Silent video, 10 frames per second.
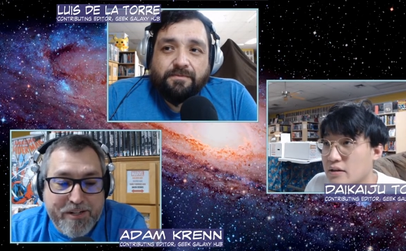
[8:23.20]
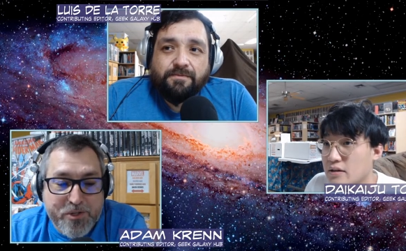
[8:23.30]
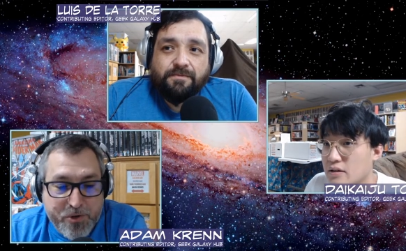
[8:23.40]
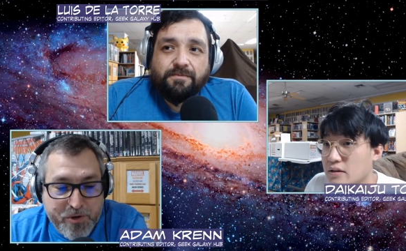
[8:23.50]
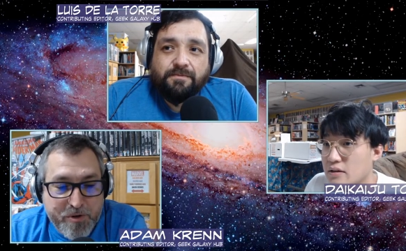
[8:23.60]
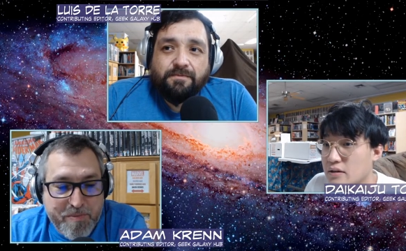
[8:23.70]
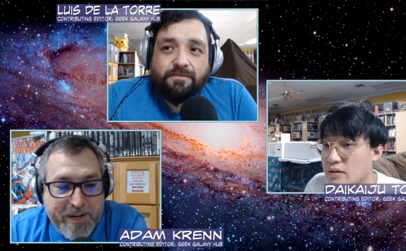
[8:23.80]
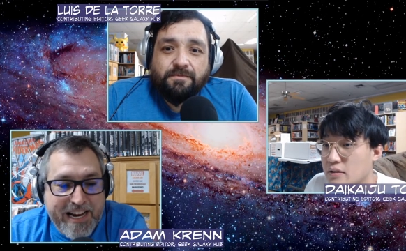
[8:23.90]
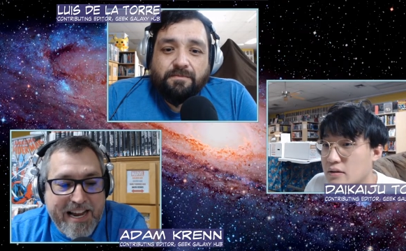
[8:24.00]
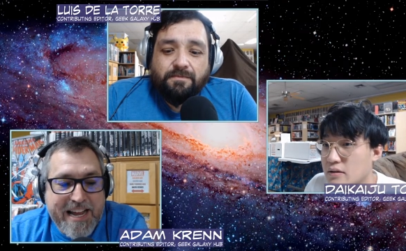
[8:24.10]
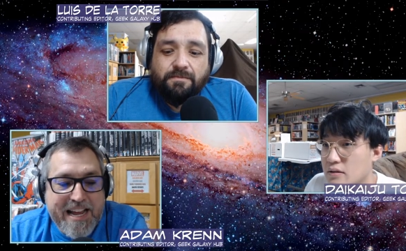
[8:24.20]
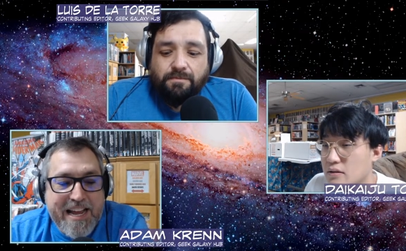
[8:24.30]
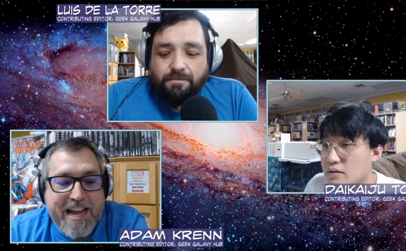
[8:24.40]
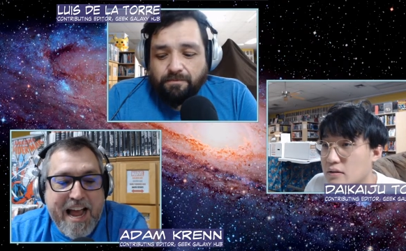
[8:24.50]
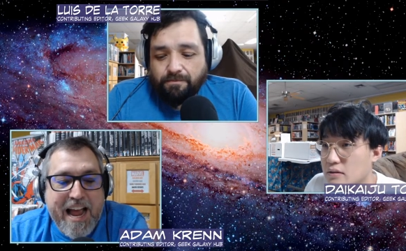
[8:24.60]
Speaker 1: is true, but
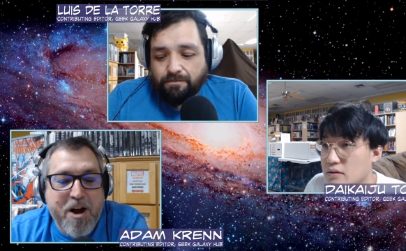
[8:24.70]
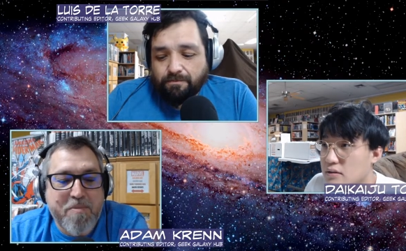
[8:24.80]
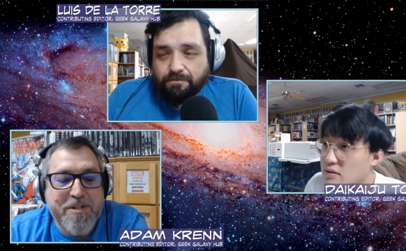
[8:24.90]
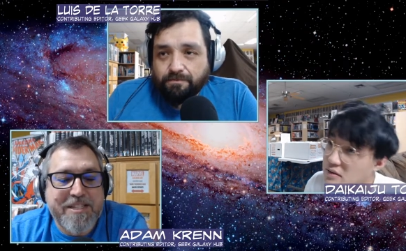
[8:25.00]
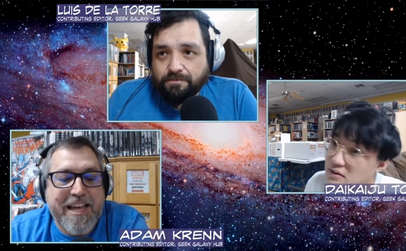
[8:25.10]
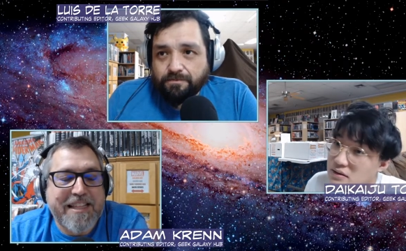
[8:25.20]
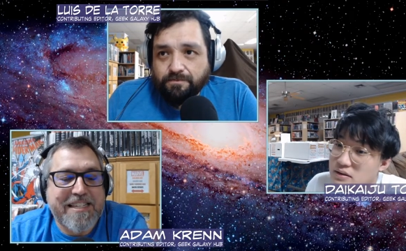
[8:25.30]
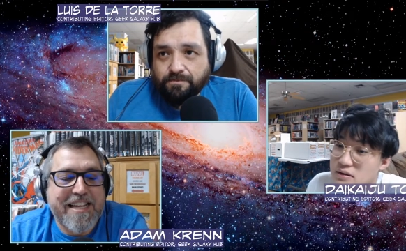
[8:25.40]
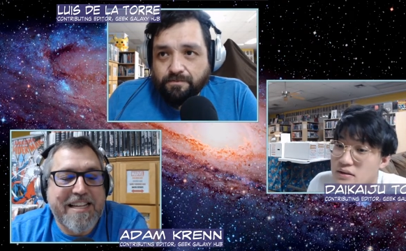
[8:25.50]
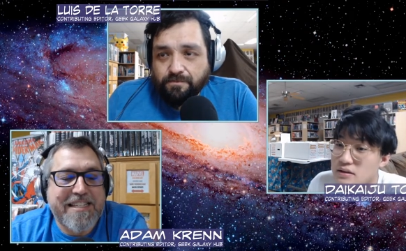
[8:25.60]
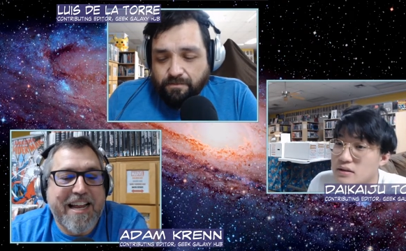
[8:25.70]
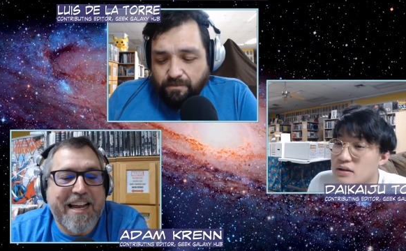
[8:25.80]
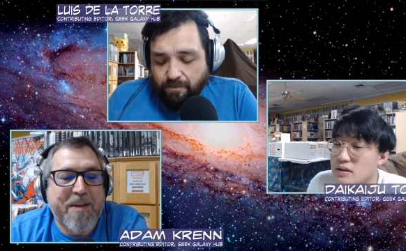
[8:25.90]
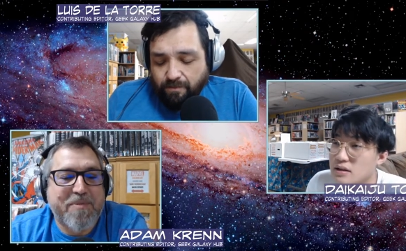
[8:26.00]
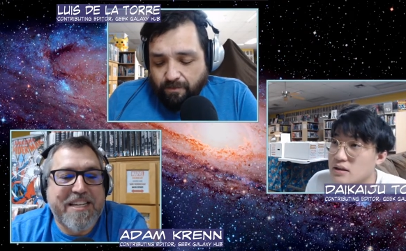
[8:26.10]
I almost get the sense
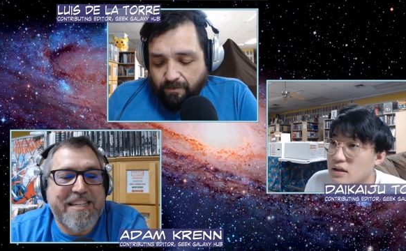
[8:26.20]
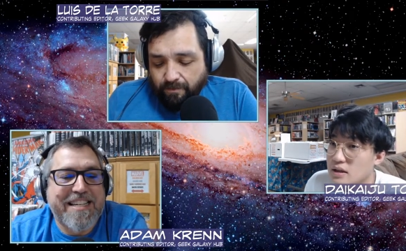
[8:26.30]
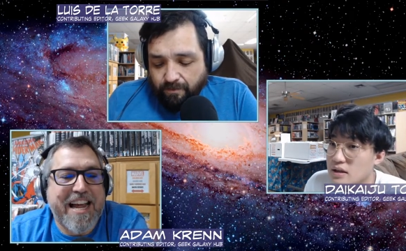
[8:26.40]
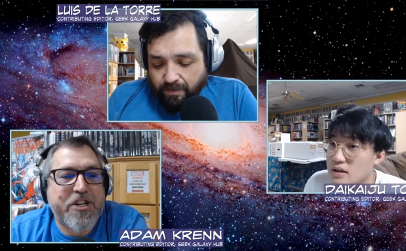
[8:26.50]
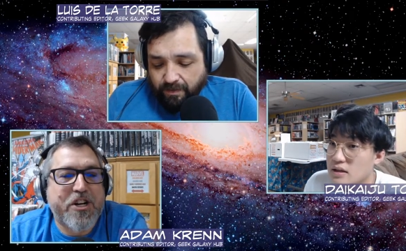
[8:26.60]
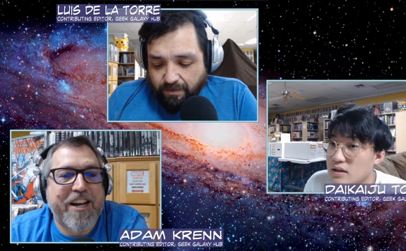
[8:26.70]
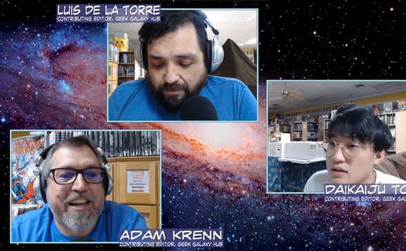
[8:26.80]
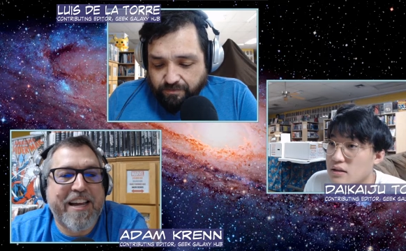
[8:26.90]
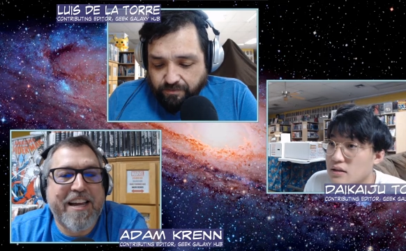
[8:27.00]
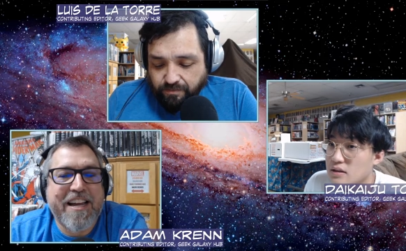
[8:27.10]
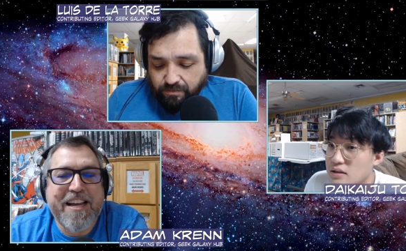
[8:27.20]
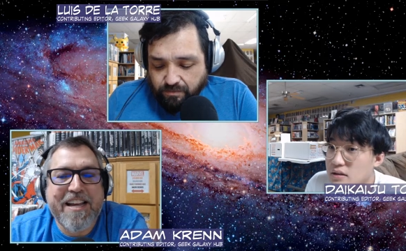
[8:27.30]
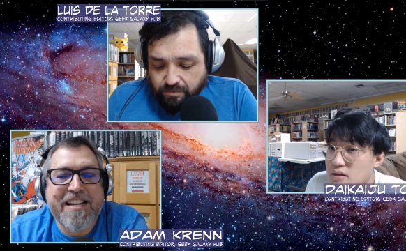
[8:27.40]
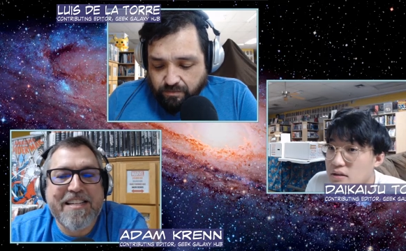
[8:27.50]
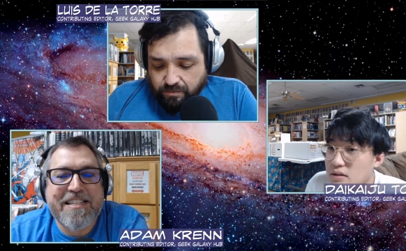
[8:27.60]
like it was intentionally
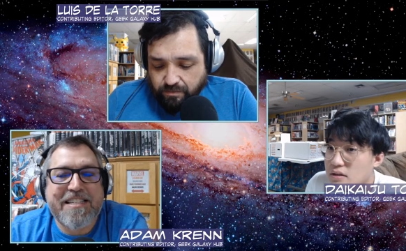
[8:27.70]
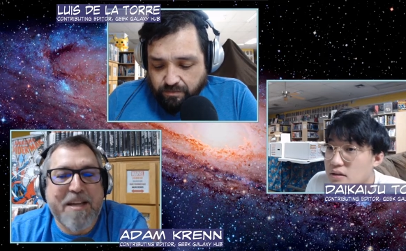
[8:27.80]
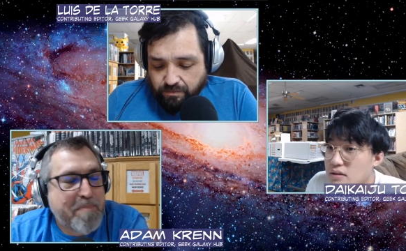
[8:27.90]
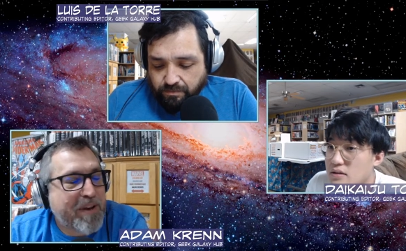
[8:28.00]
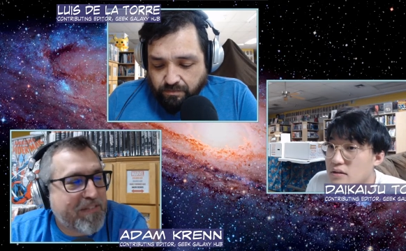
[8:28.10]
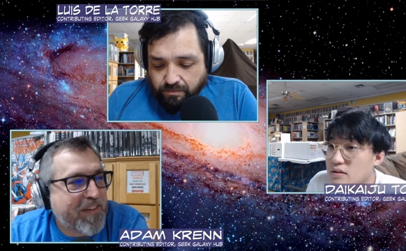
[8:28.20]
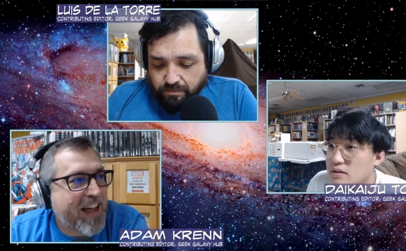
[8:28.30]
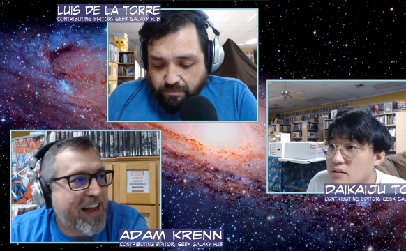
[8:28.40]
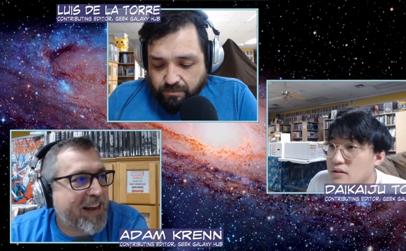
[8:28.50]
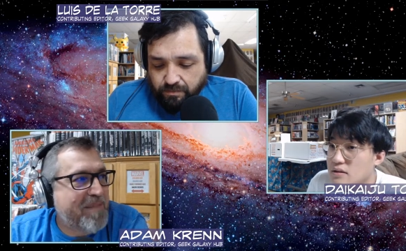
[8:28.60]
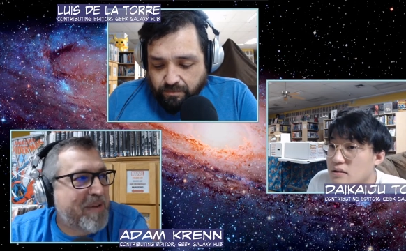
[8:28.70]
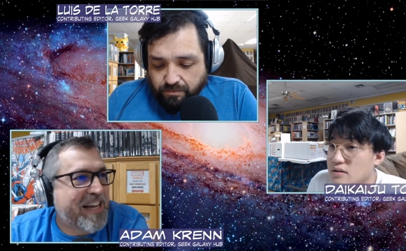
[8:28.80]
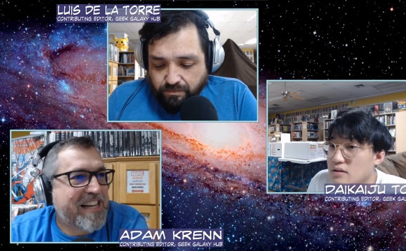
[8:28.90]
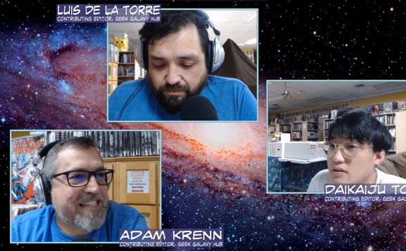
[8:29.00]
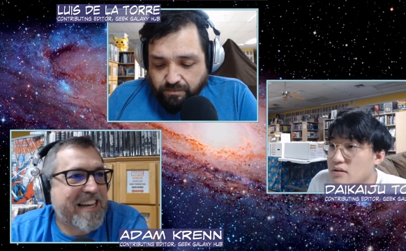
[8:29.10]
simplified
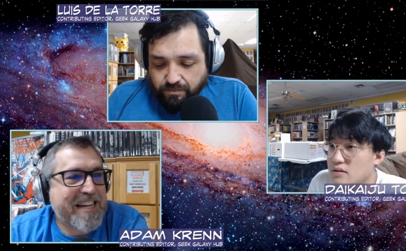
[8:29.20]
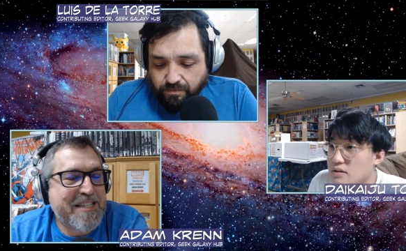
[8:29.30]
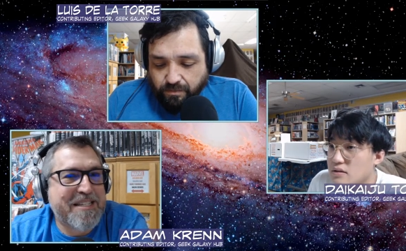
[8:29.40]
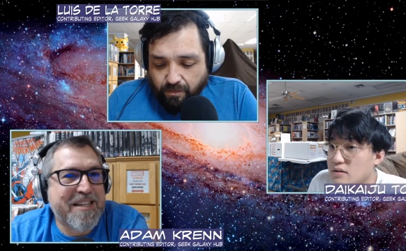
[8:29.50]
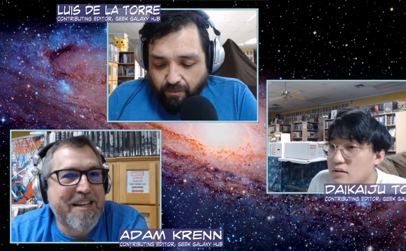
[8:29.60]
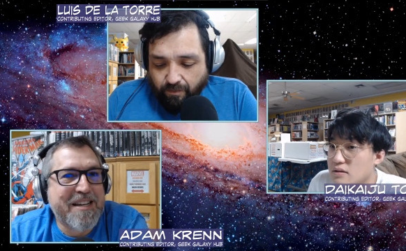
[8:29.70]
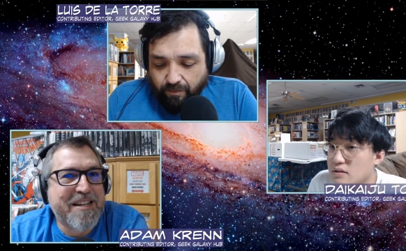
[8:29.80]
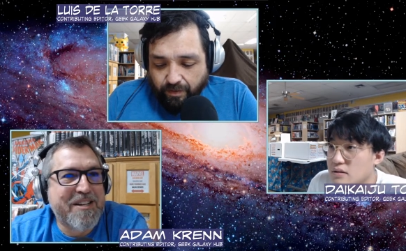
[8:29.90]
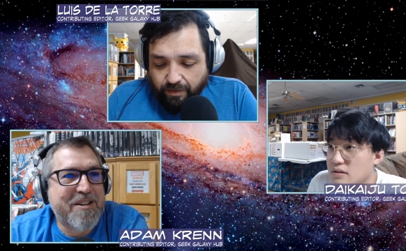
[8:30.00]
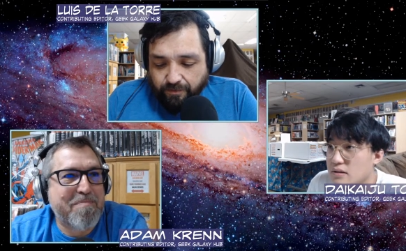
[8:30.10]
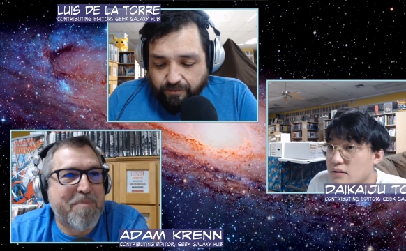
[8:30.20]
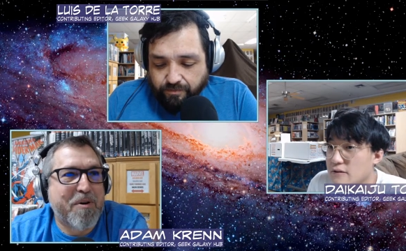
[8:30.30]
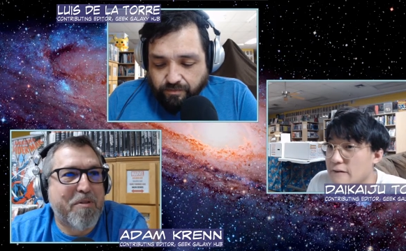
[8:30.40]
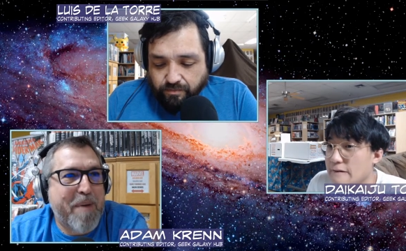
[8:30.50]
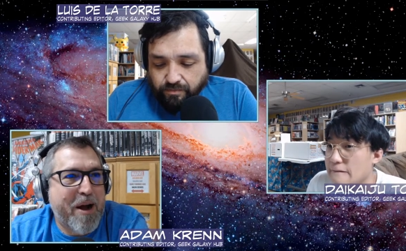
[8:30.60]
because it is
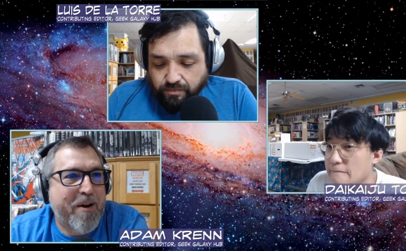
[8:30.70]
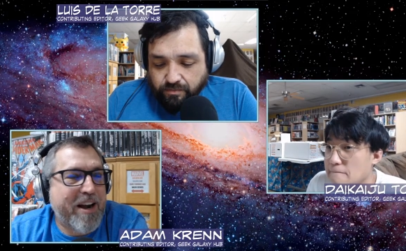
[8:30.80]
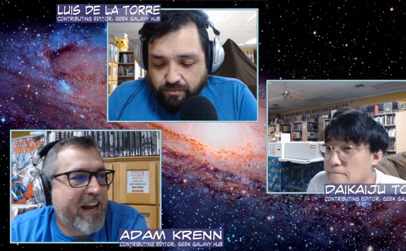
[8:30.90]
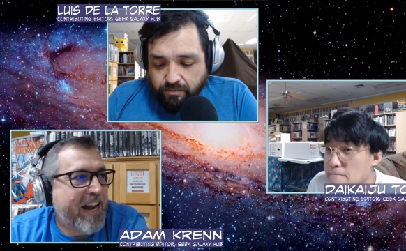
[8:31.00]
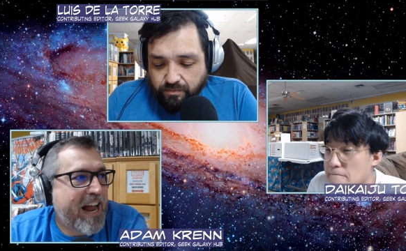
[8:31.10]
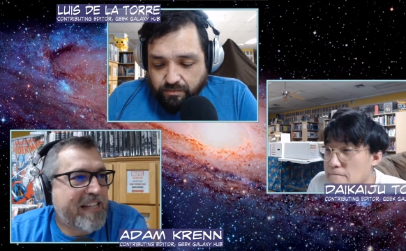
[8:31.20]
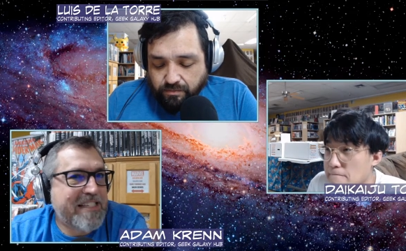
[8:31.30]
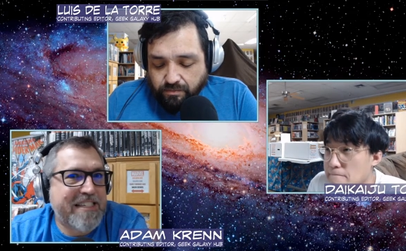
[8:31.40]
both parroting and